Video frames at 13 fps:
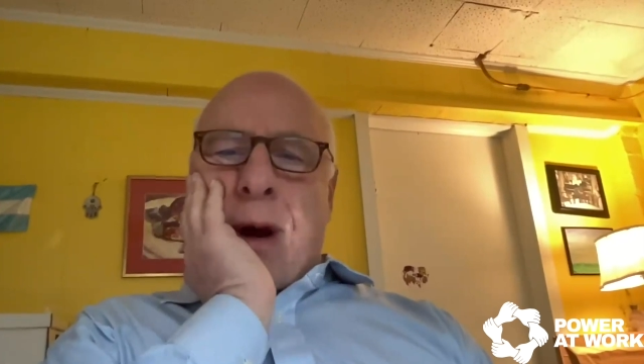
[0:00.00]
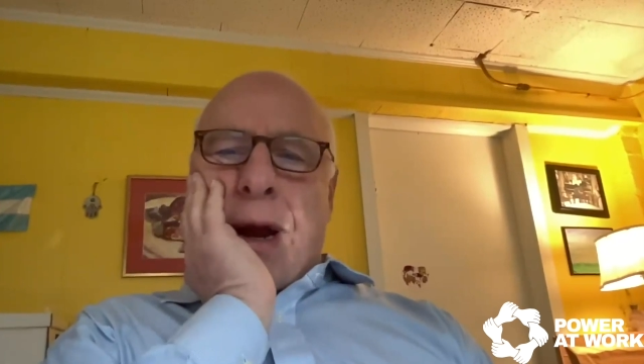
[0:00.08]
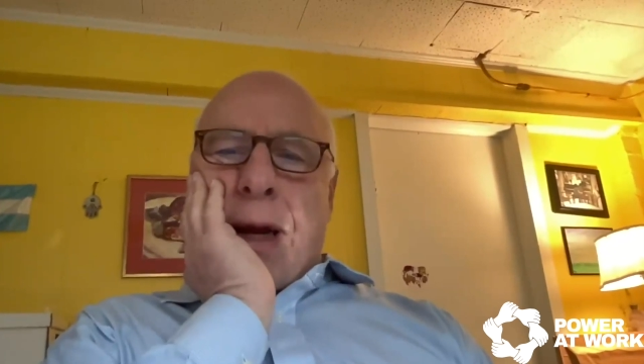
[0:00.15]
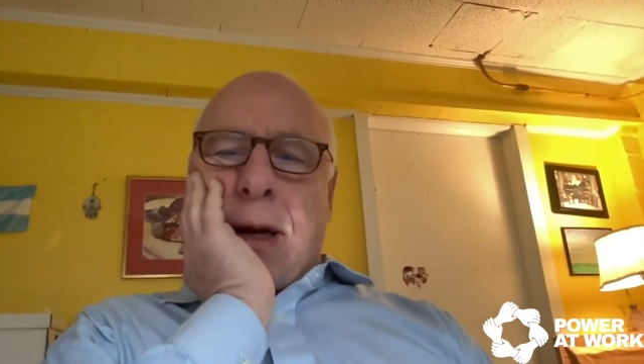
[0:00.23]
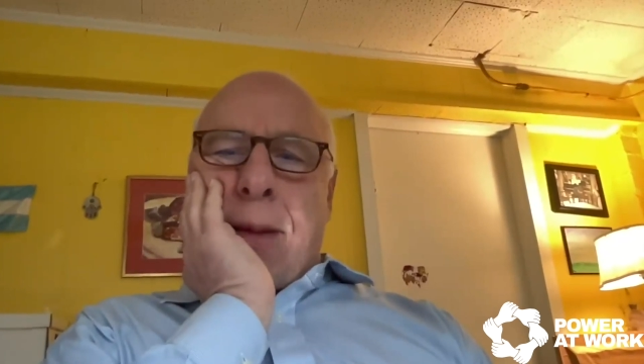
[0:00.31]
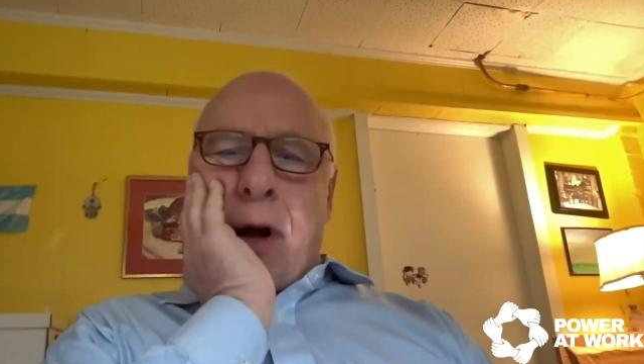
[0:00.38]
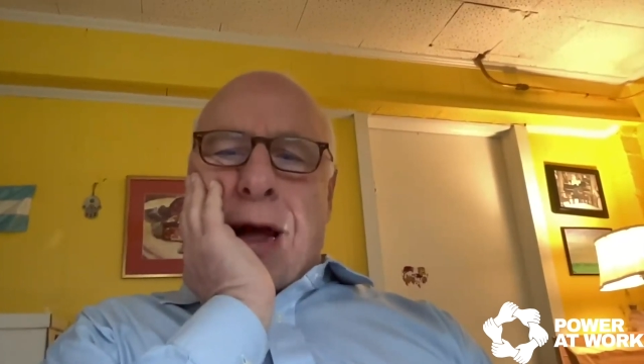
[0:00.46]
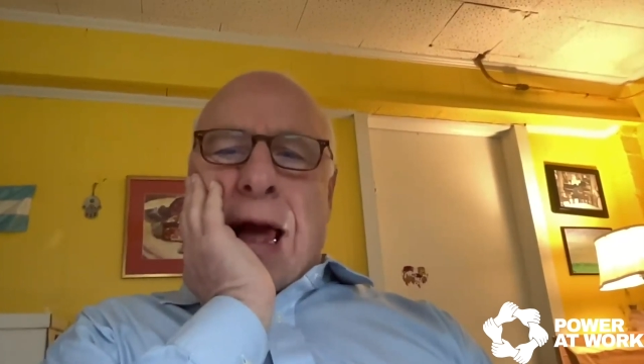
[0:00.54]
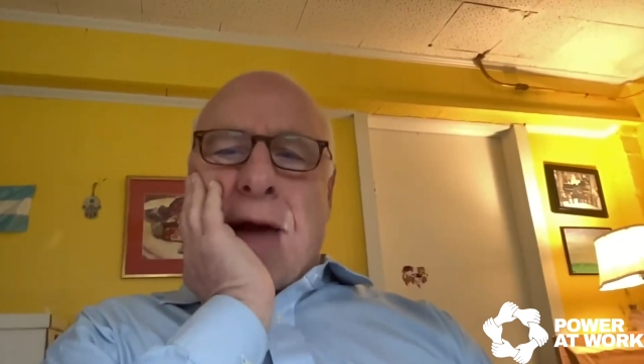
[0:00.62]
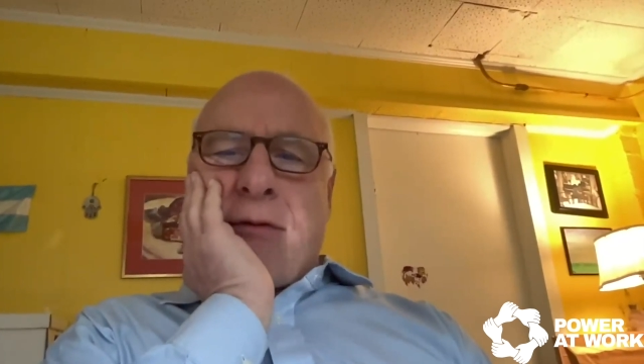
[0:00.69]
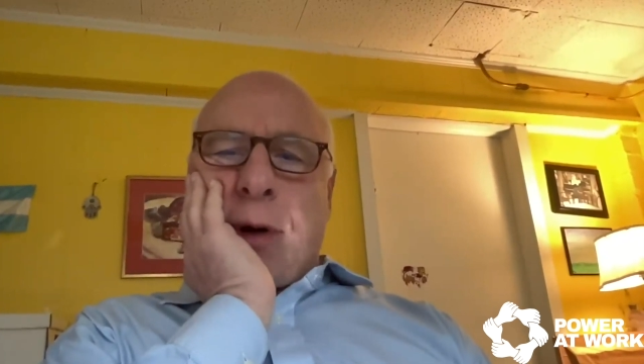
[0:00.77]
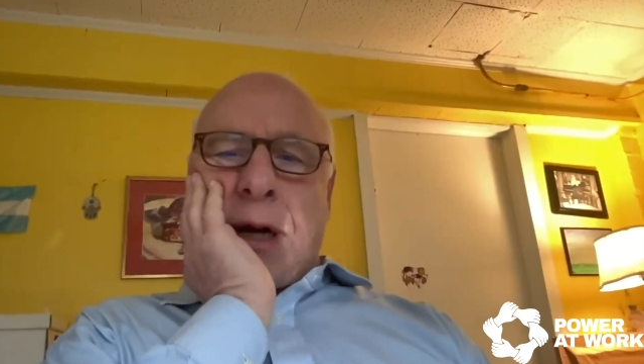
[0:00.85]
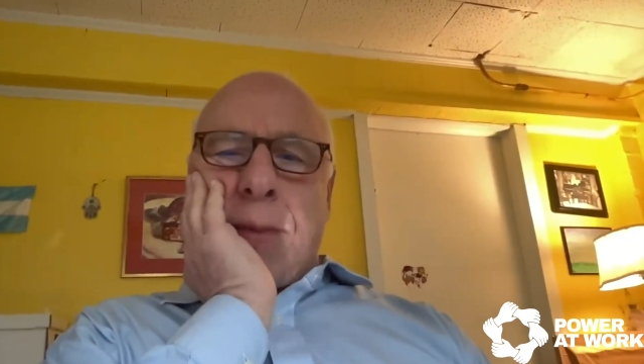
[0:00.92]
rate among
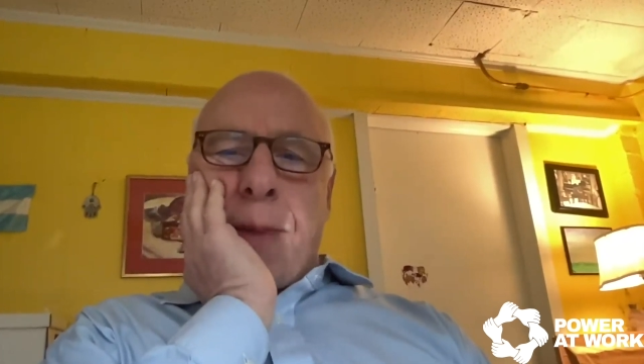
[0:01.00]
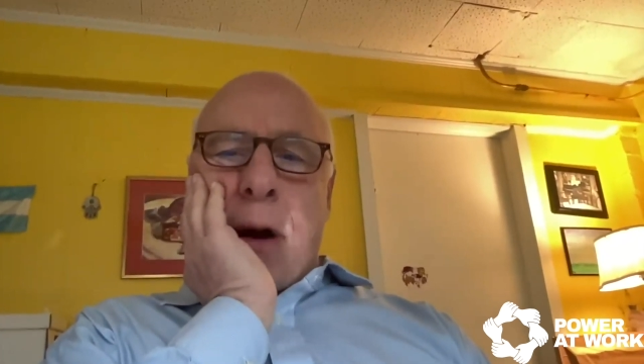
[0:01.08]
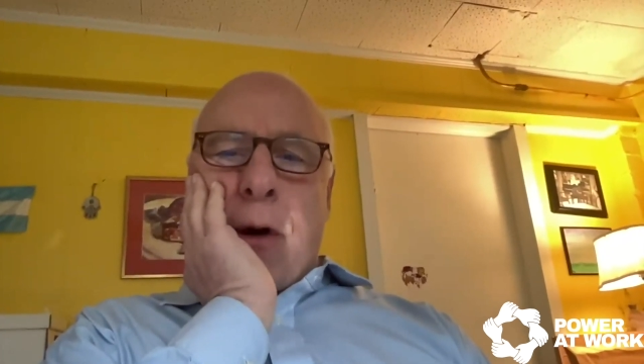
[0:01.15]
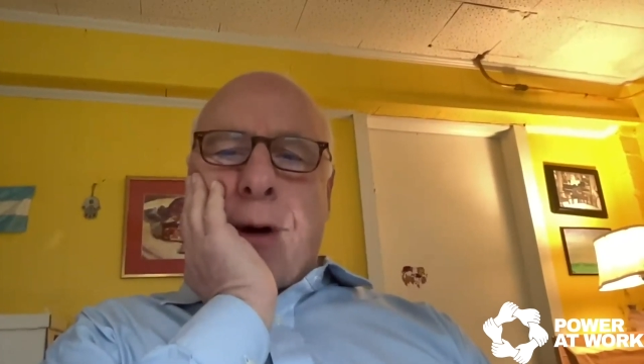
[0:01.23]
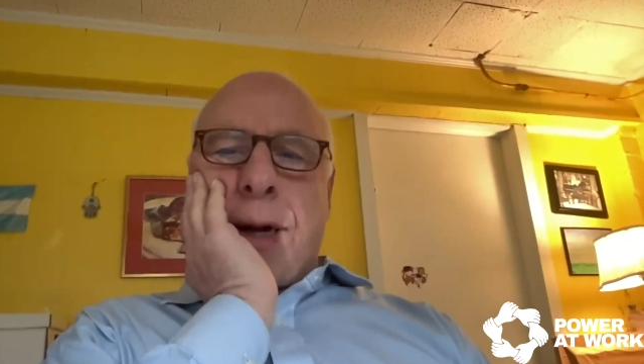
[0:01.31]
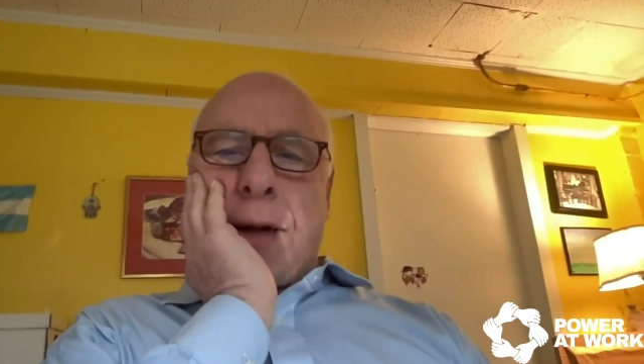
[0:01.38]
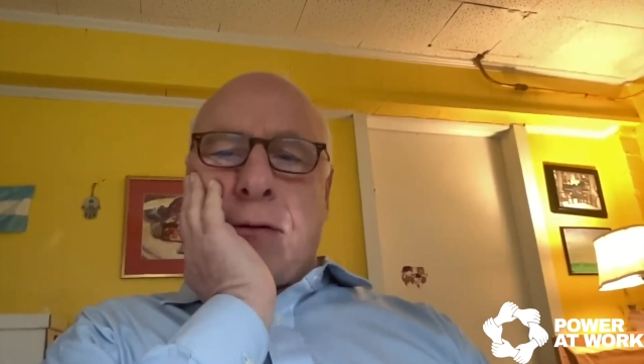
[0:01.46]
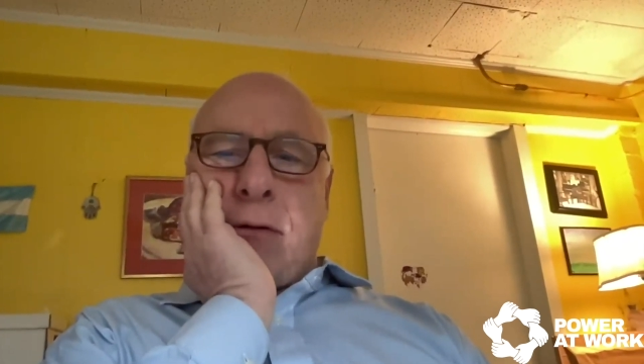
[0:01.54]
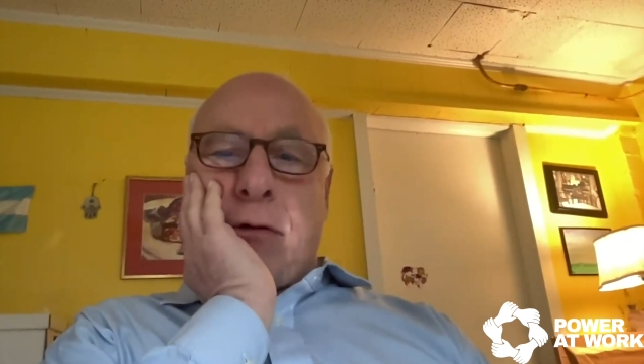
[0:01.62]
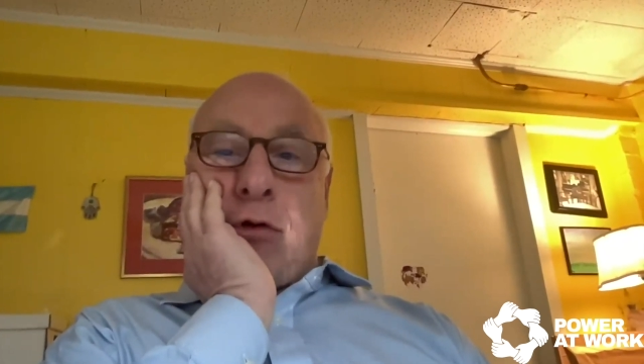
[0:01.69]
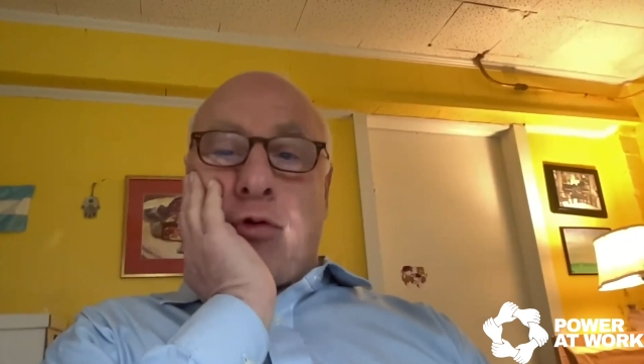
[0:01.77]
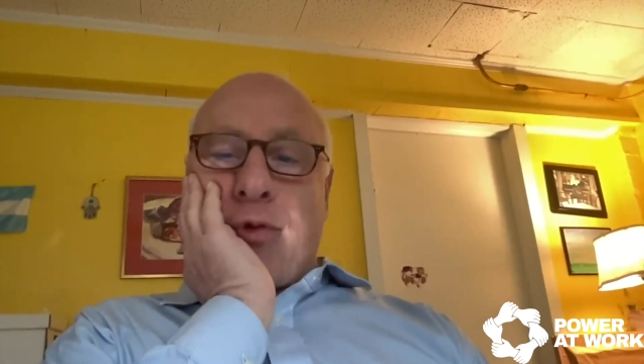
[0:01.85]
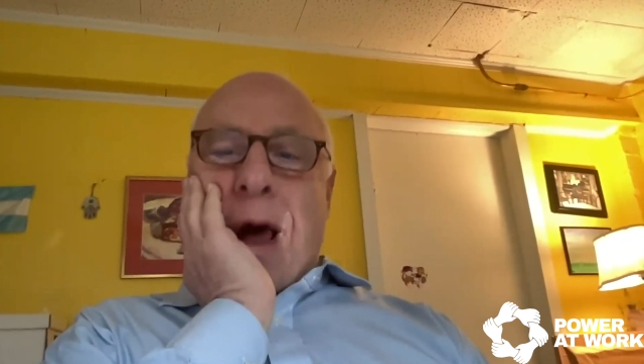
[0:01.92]
African Americans
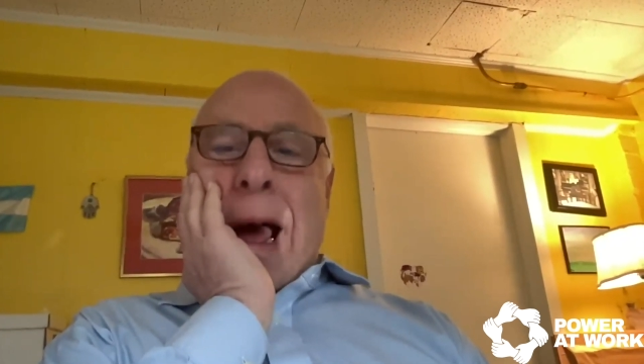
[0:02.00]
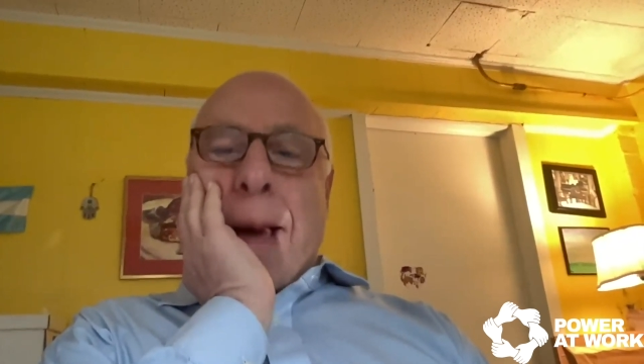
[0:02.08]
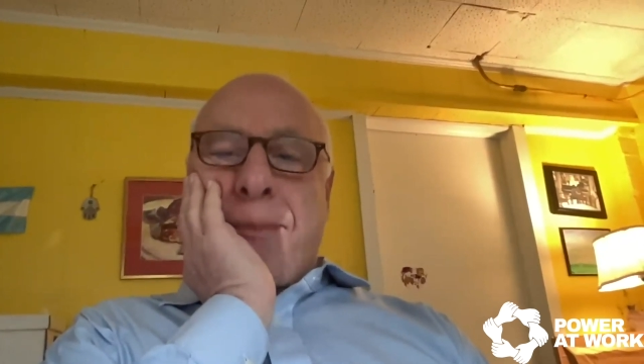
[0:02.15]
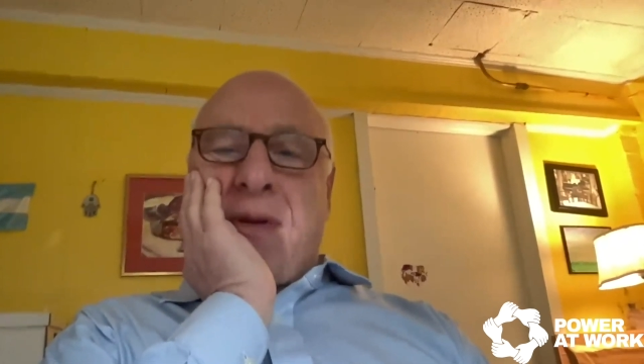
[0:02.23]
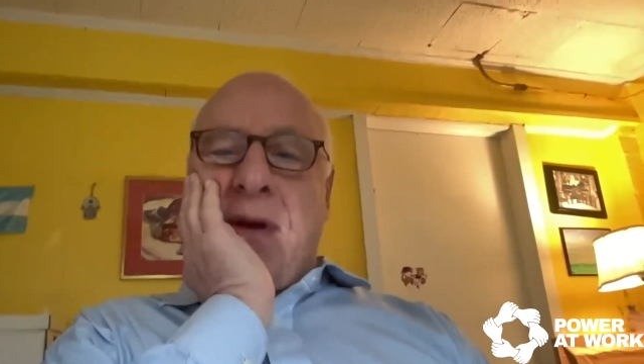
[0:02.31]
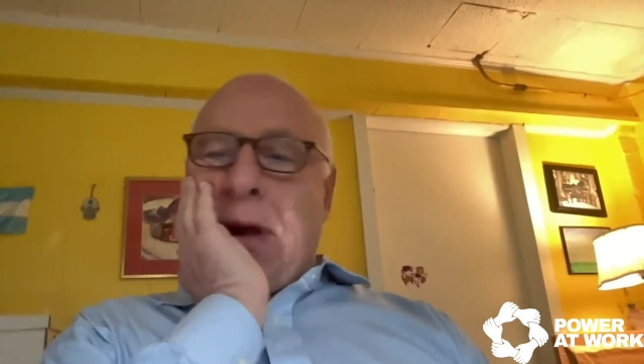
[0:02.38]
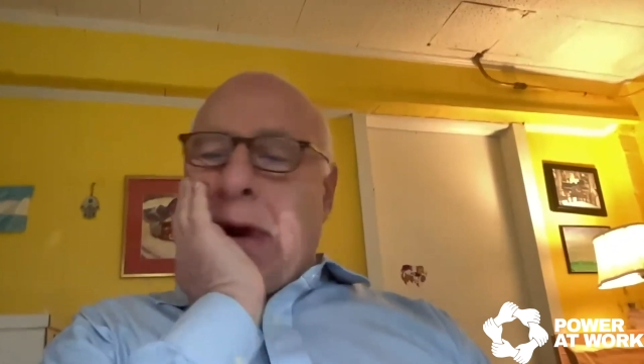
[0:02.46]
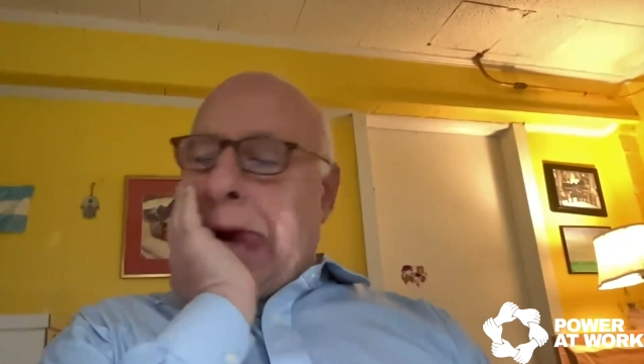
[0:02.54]
dropped